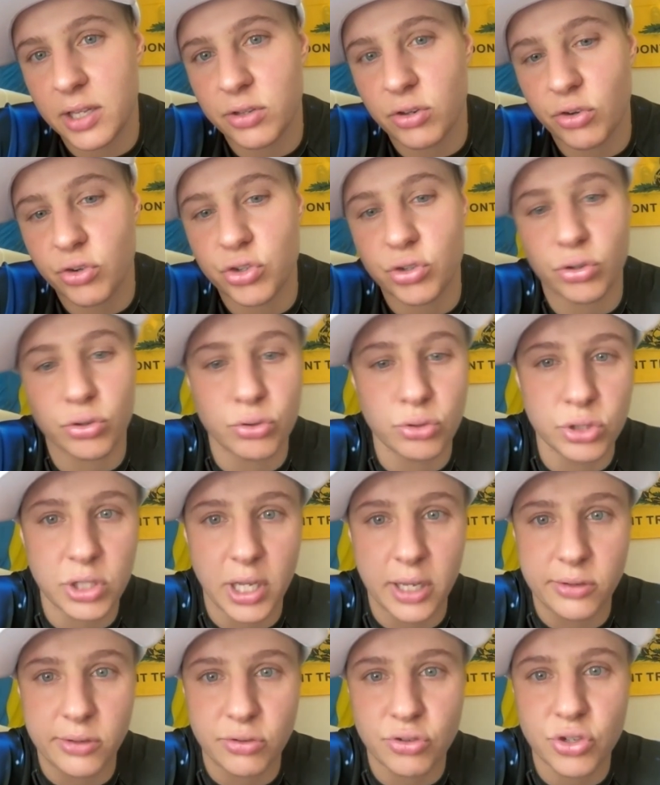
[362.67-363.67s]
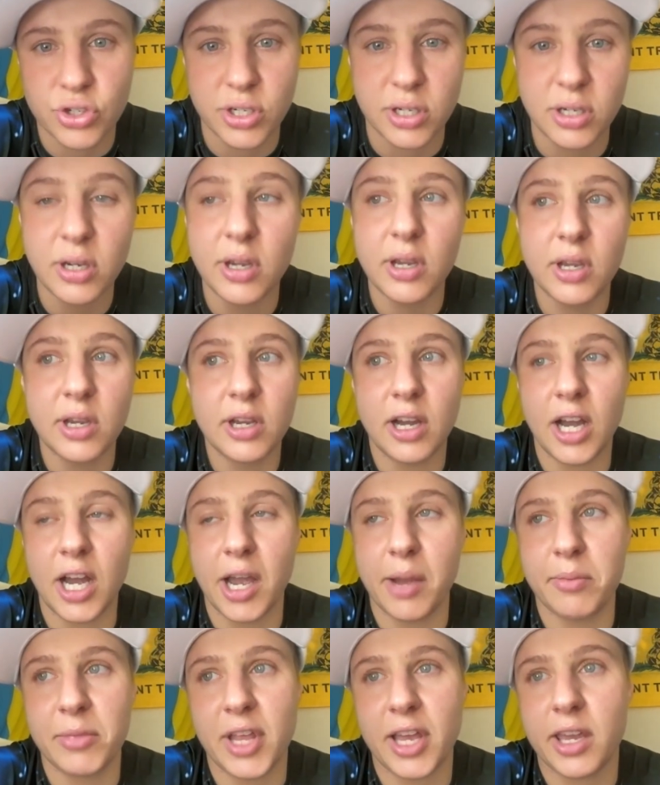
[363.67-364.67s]
energy or good energy,
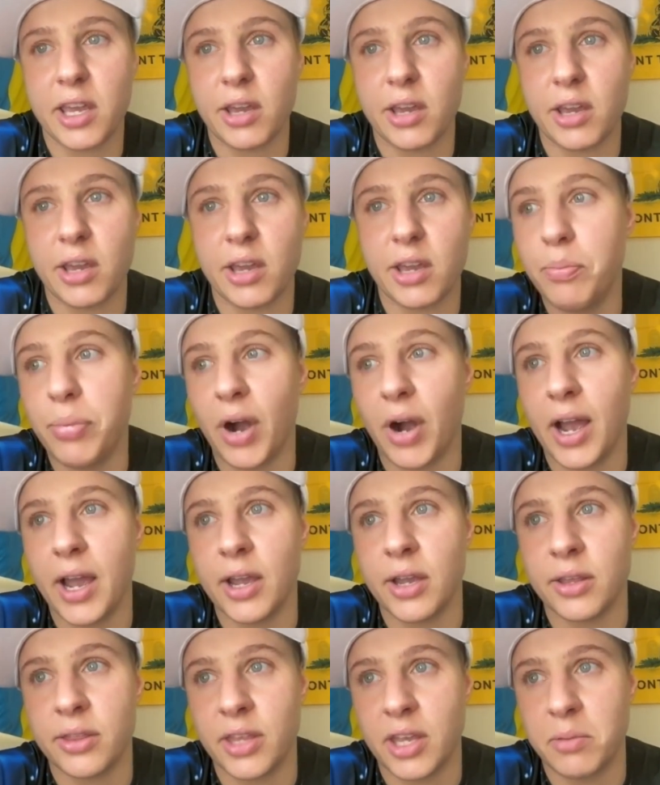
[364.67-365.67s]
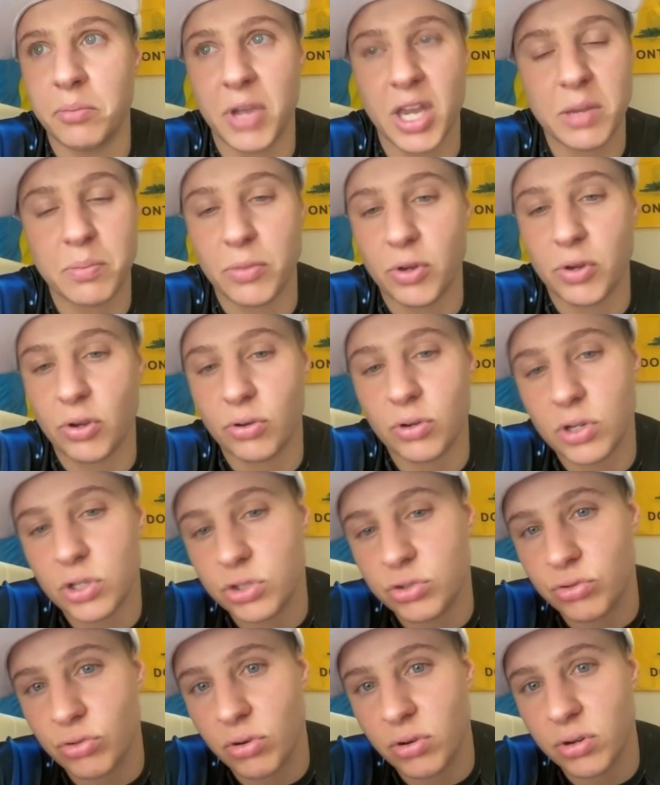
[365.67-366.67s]
I'm like a vampire. They make me only
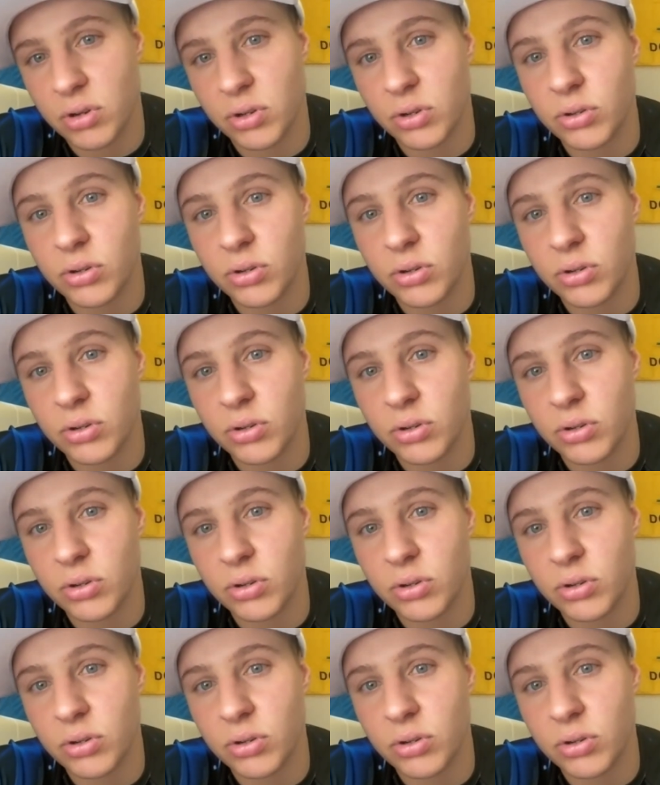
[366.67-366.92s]
stronger,